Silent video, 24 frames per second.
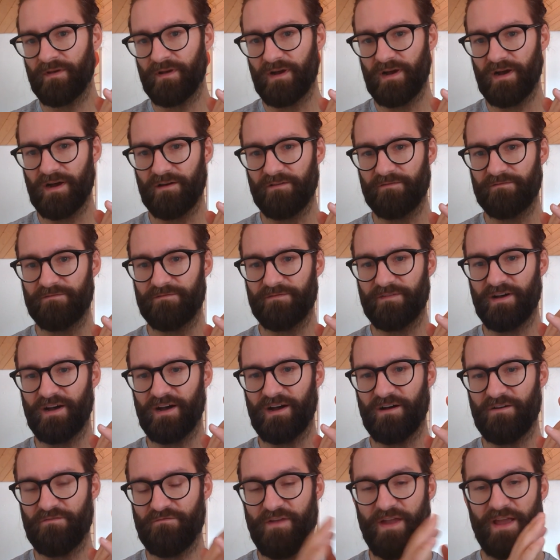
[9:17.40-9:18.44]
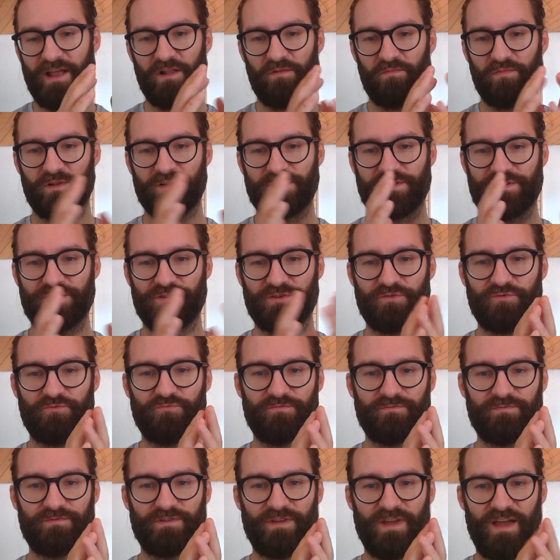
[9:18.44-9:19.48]
of available to
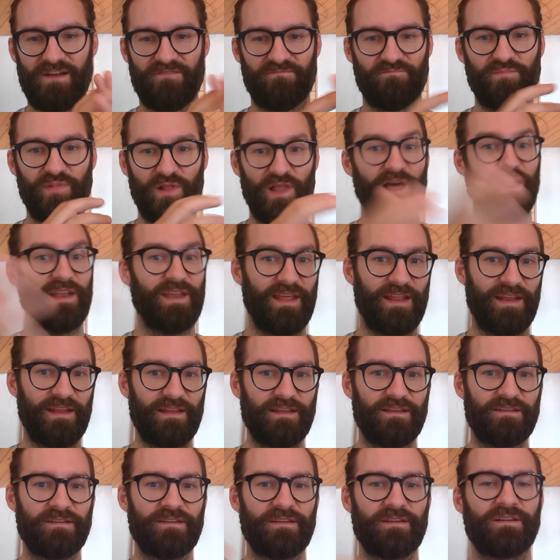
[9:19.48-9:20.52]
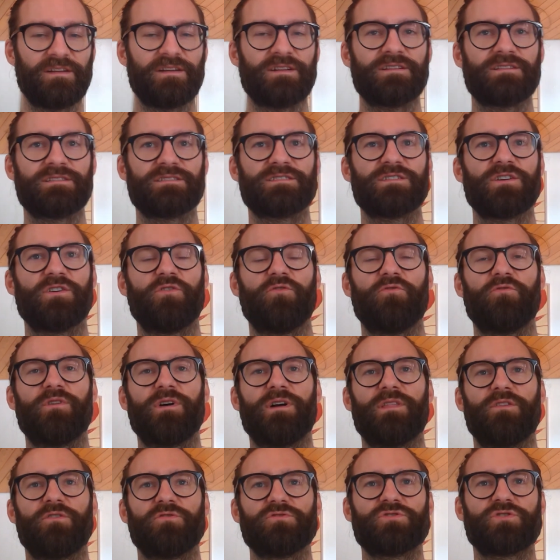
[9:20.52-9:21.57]
have blood in it. So
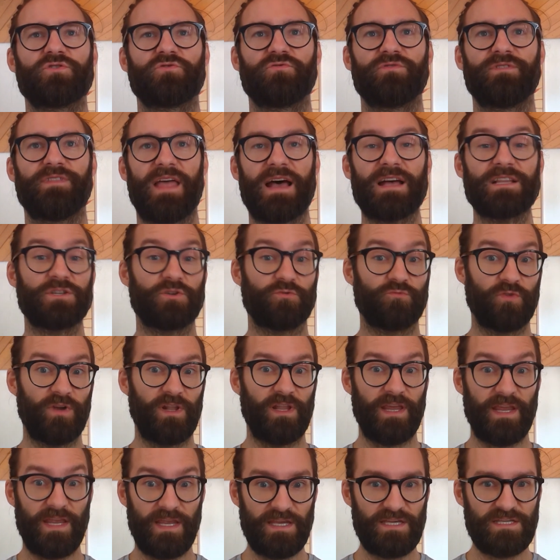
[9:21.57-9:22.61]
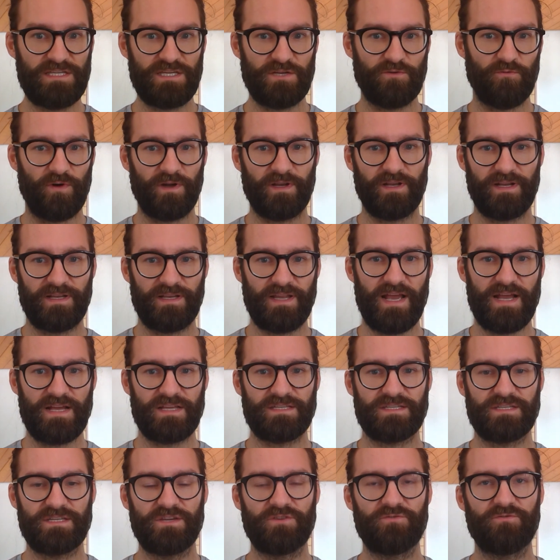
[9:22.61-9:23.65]
that's a really easy one to
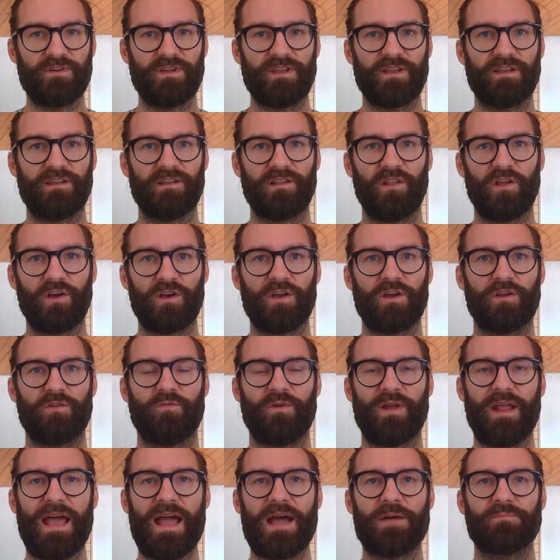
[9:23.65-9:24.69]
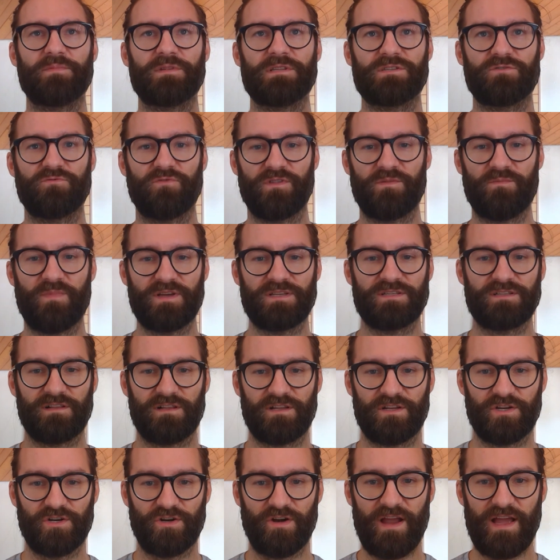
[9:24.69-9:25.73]
test. You can look at what happens with muscle
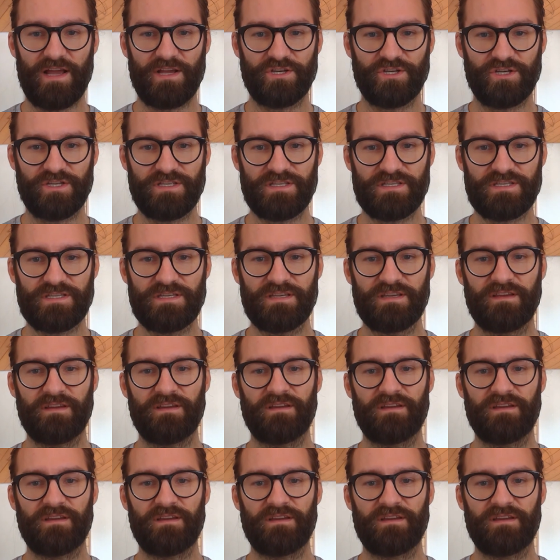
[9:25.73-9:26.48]
contractions.